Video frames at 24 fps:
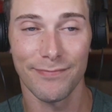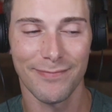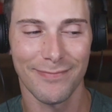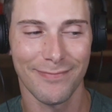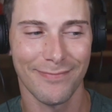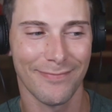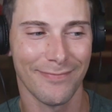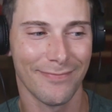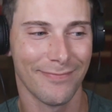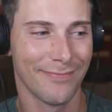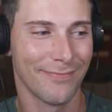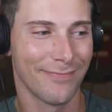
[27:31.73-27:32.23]

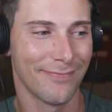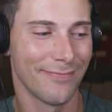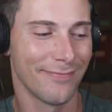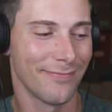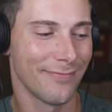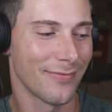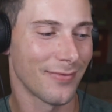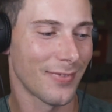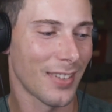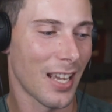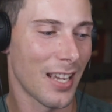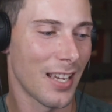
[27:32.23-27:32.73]

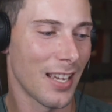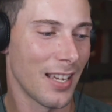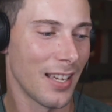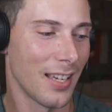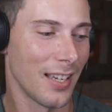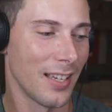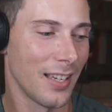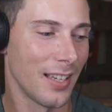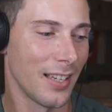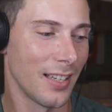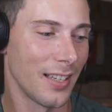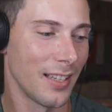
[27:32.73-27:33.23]

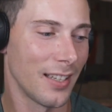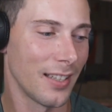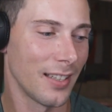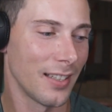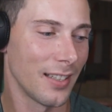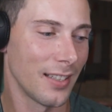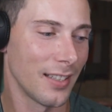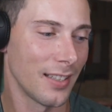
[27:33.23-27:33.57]
Nobody speaks.